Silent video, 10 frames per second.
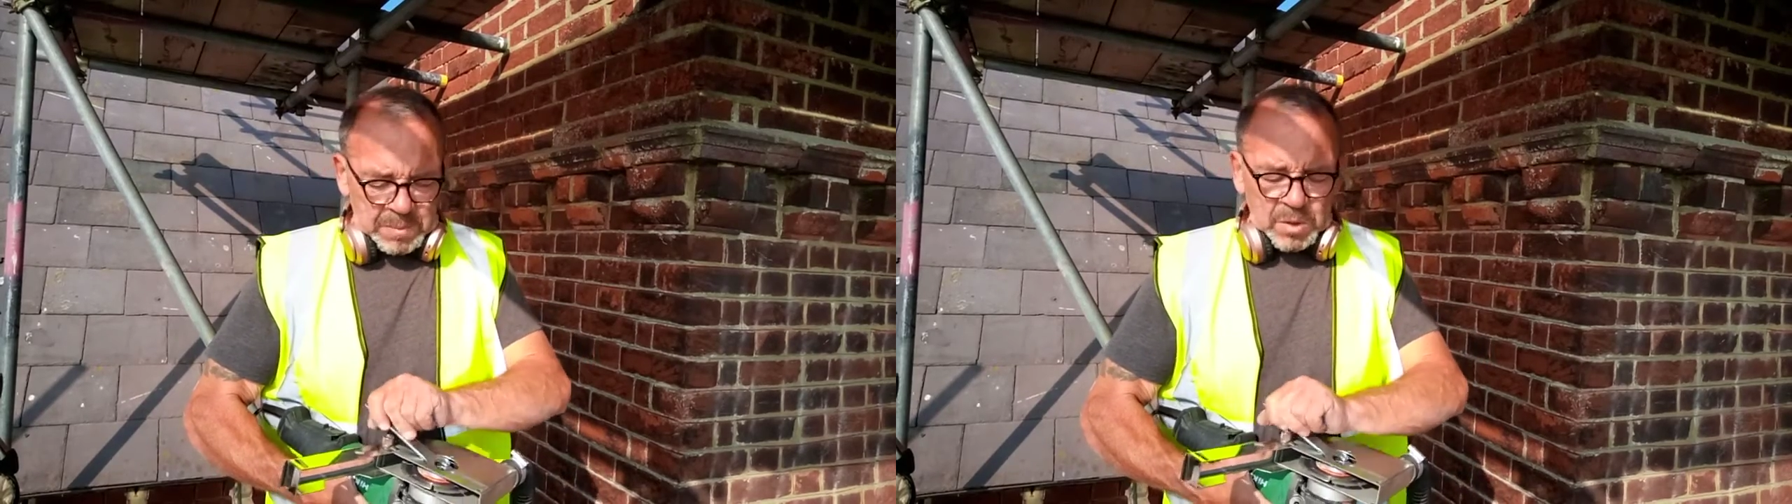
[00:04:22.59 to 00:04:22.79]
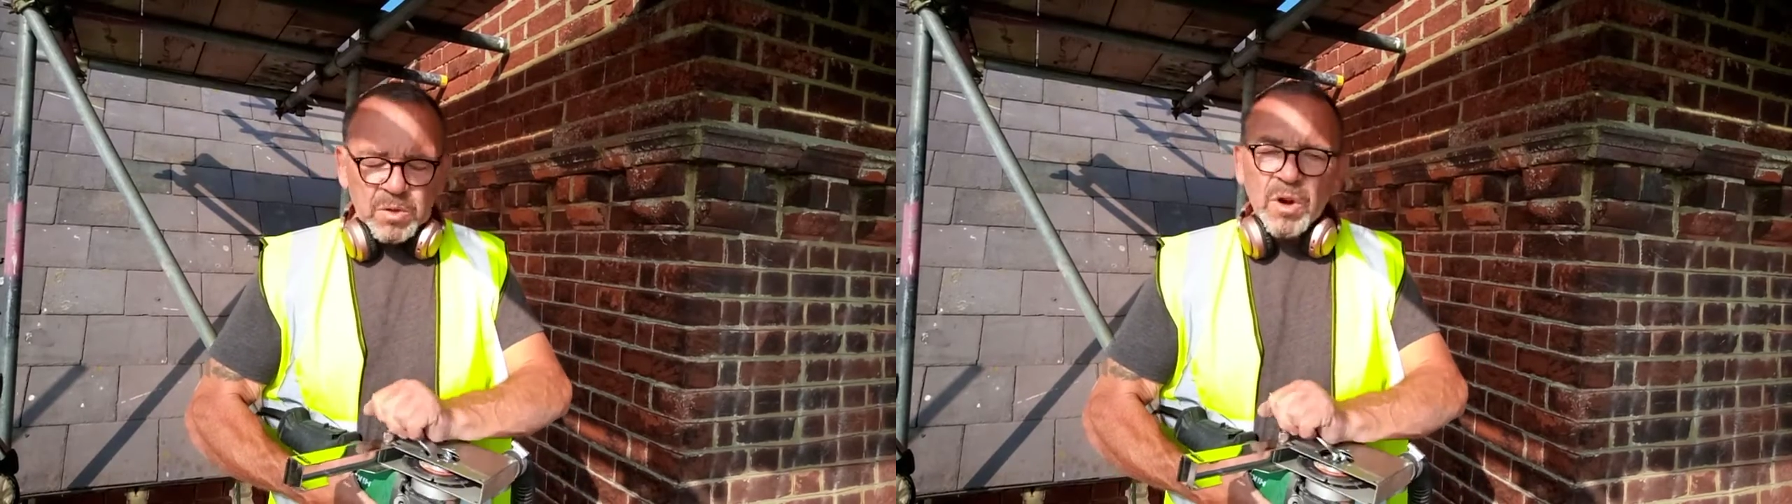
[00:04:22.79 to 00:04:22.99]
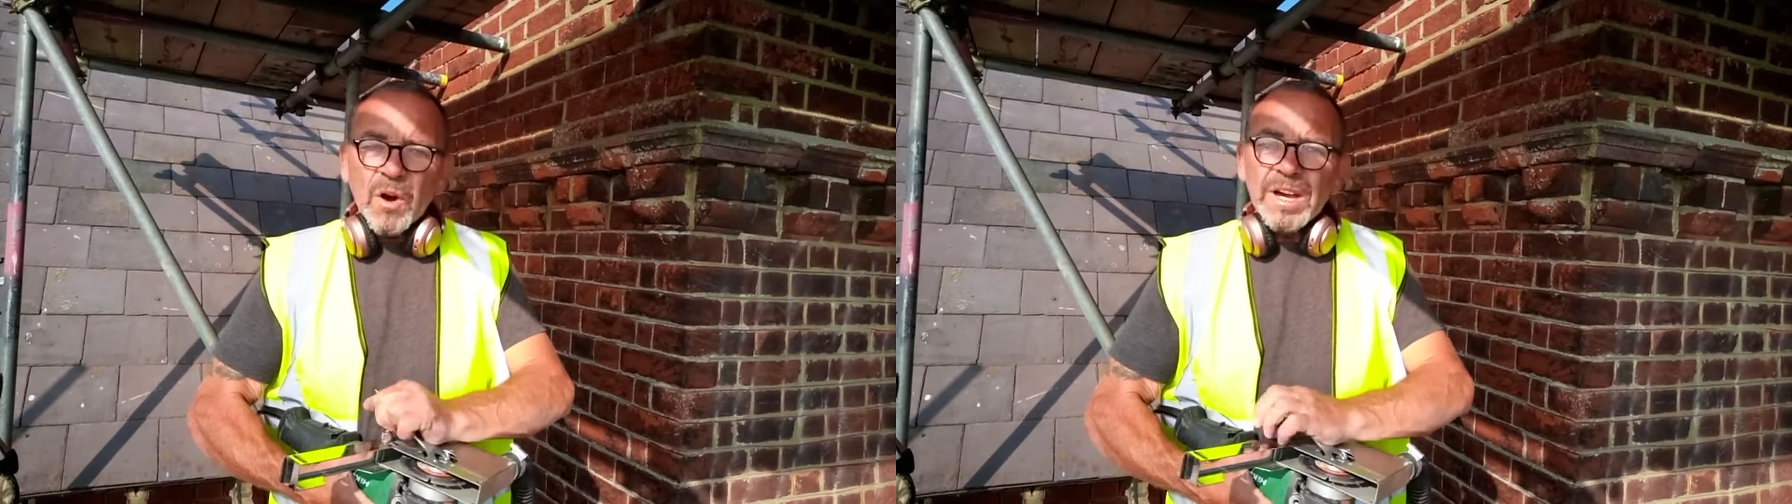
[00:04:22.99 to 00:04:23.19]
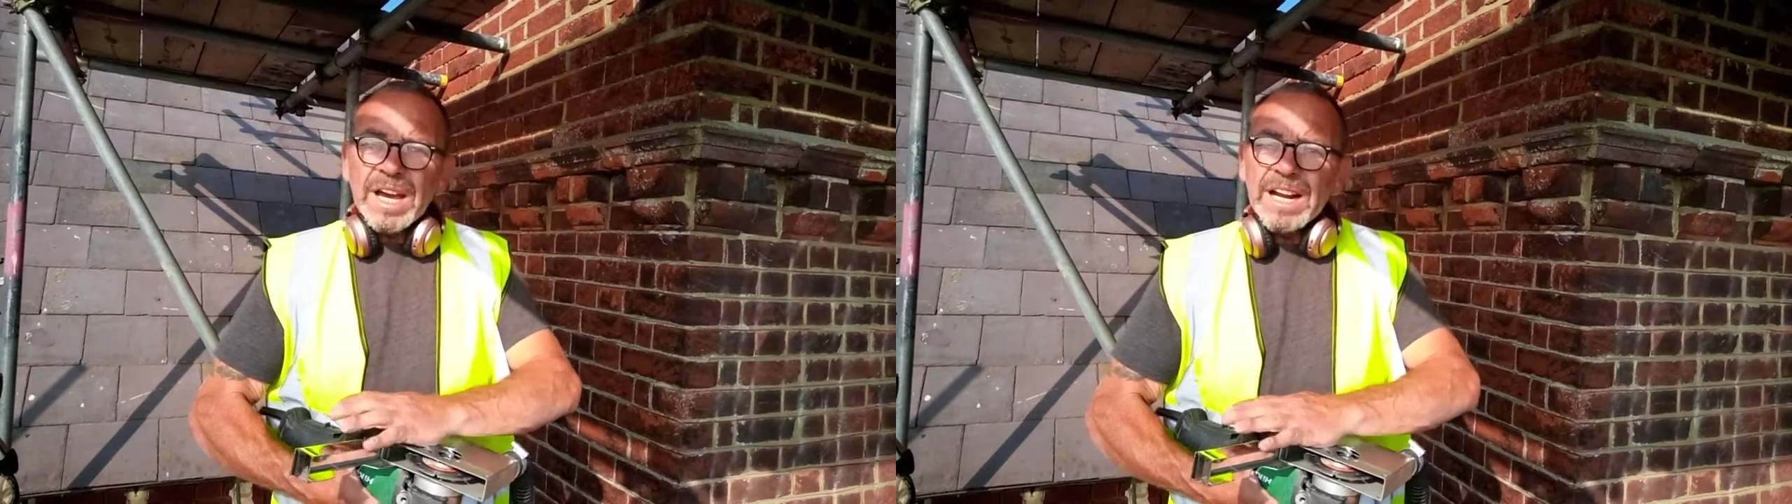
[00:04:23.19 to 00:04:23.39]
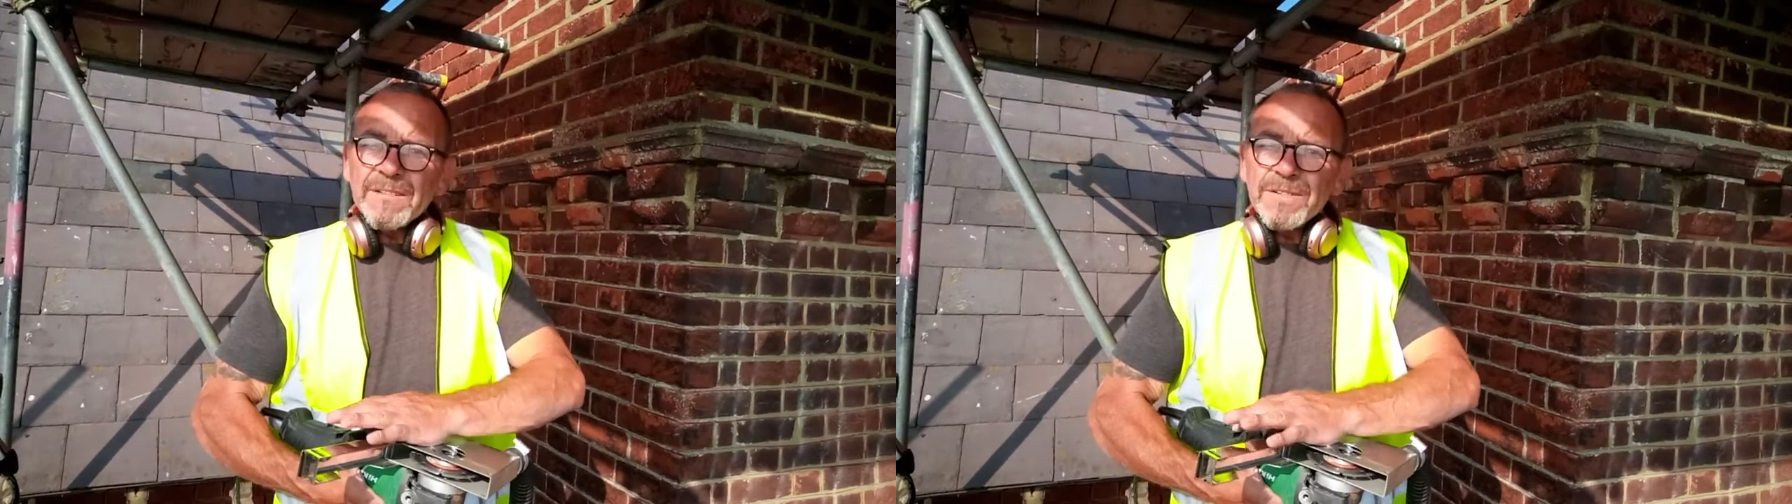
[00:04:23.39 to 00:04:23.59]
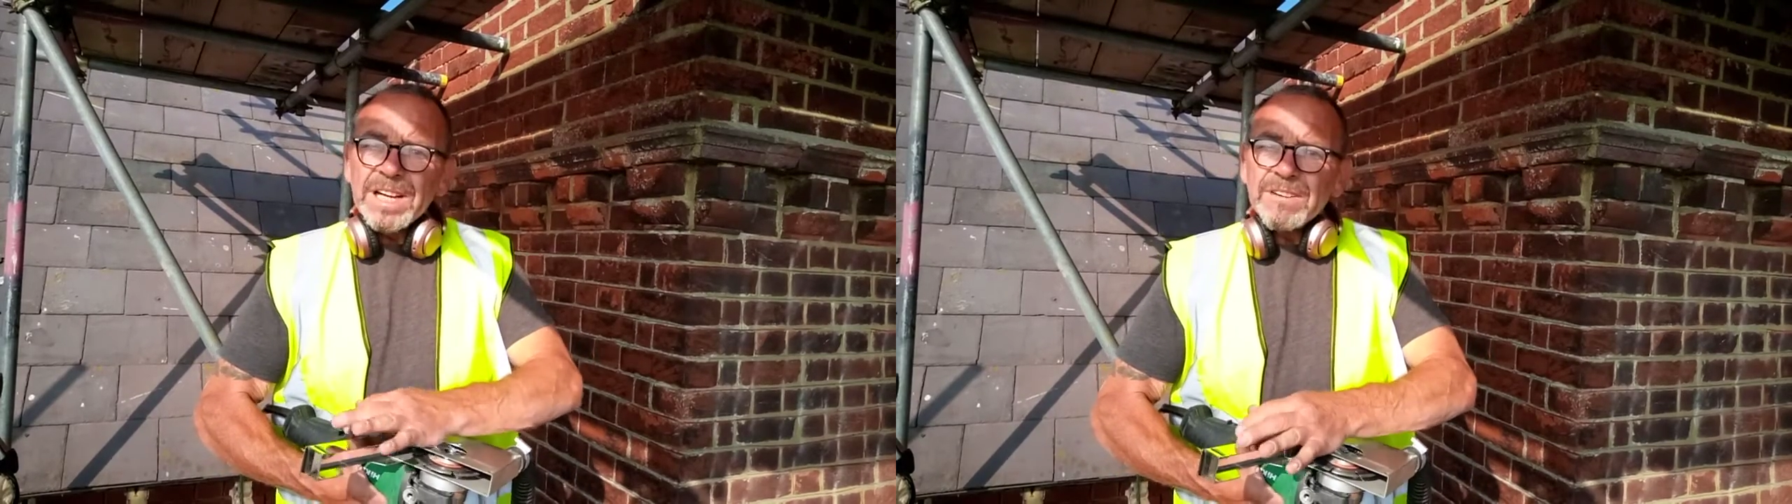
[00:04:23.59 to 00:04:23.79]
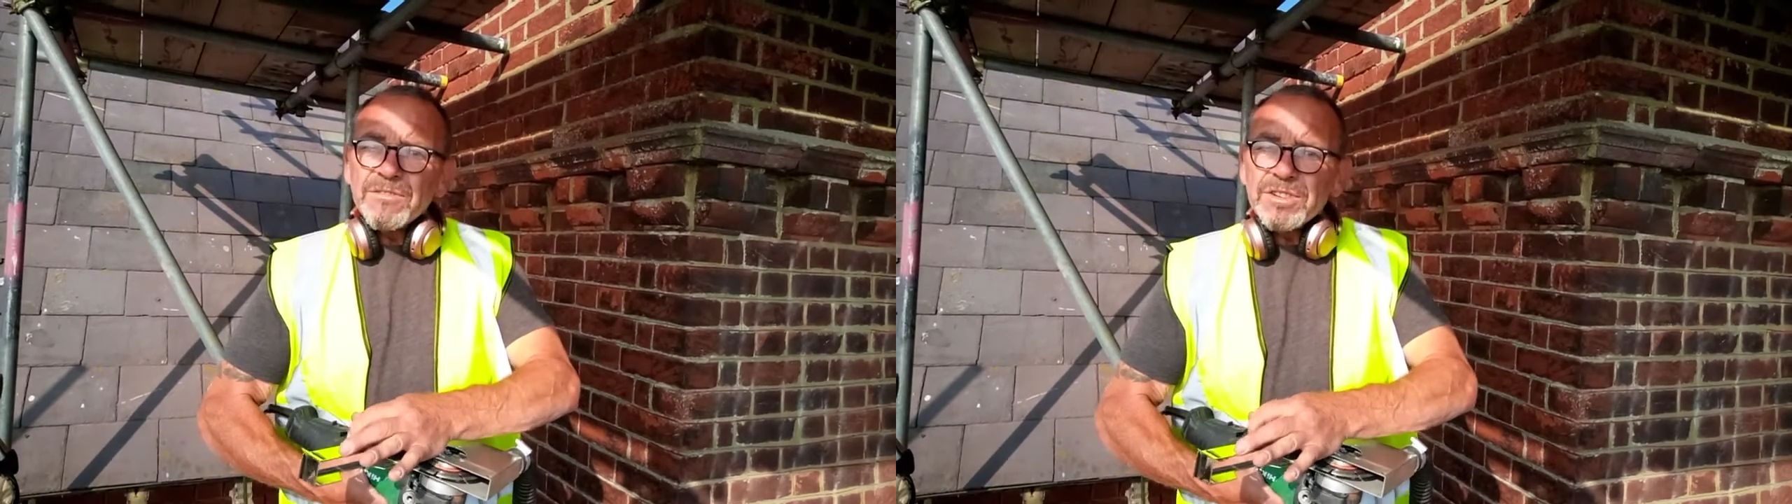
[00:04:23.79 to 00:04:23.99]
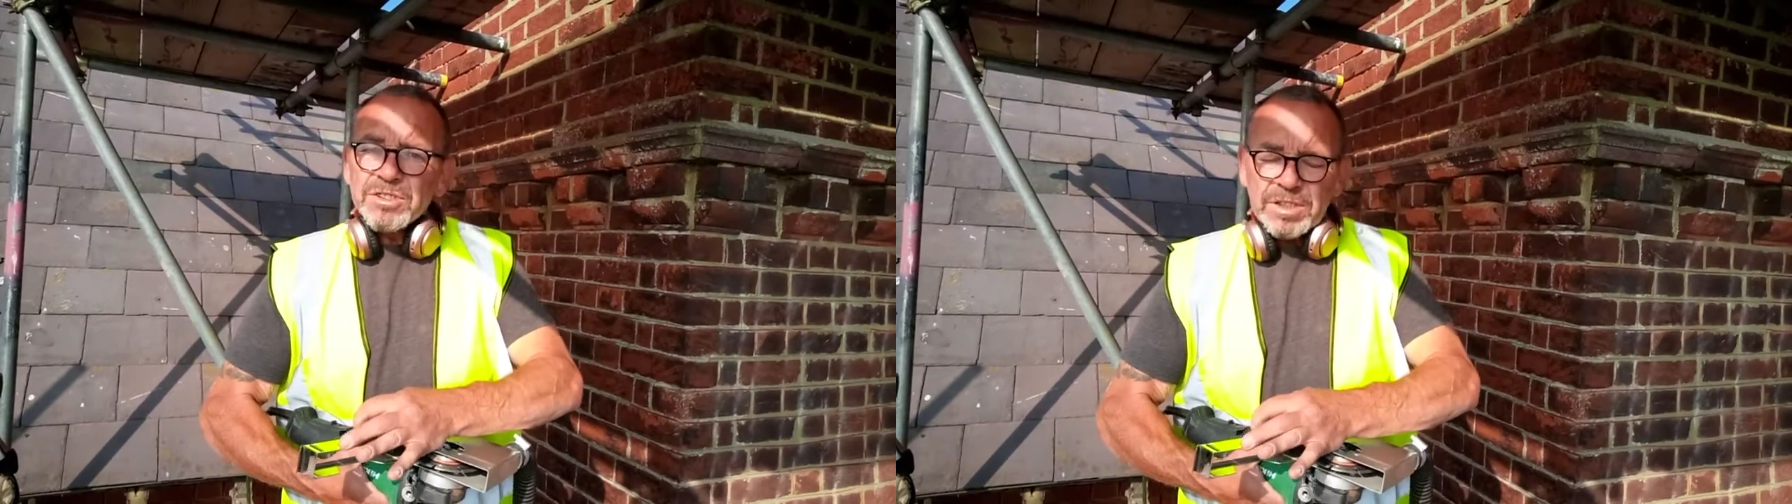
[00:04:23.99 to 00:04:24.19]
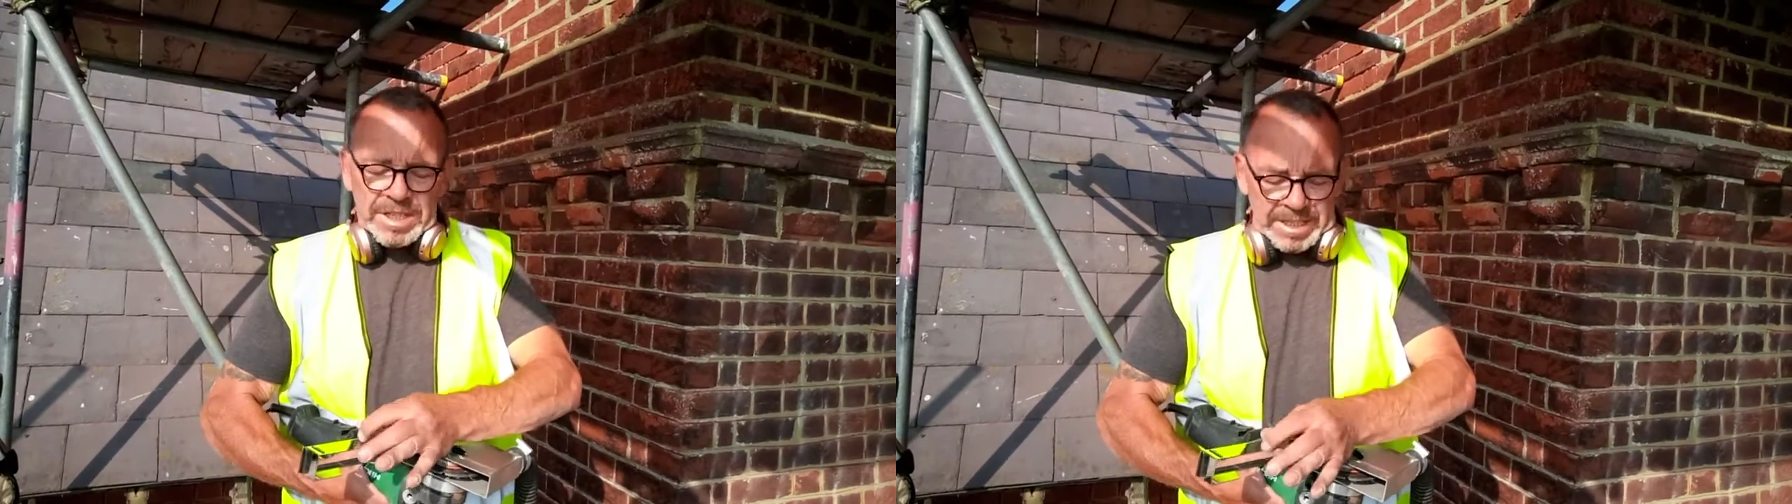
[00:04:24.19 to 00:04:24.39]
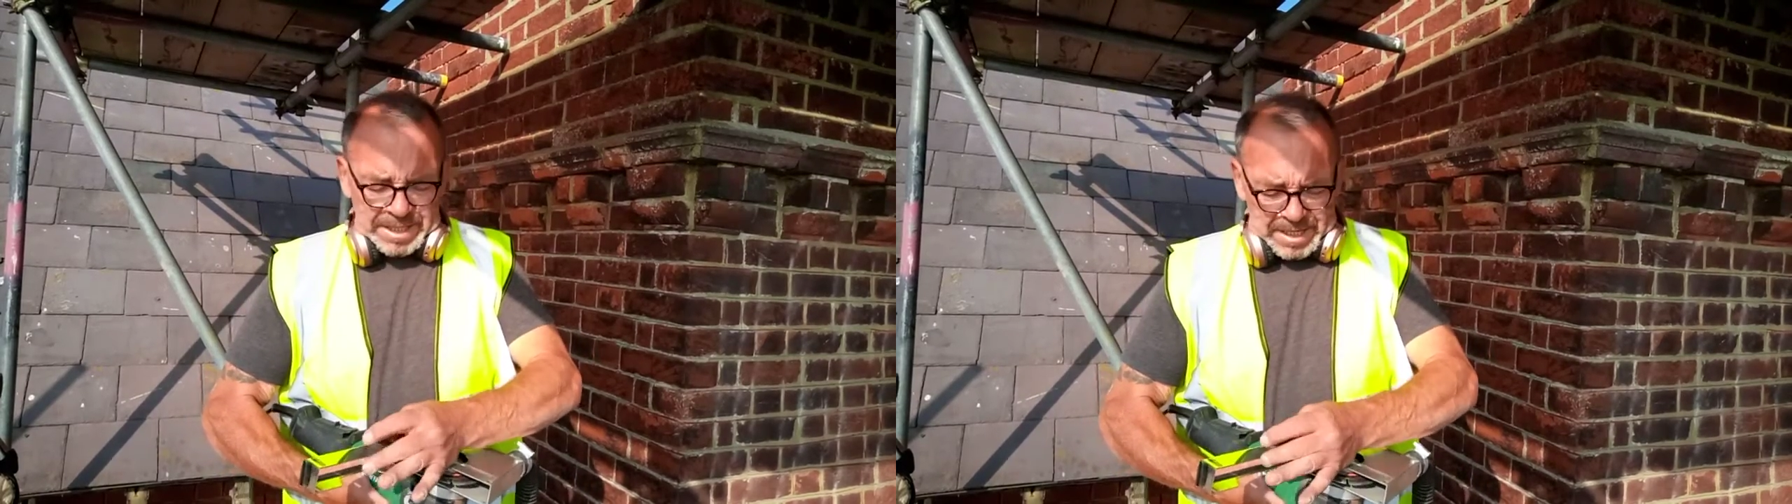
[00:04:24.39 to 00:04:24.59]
but you can't get enough leverage on it.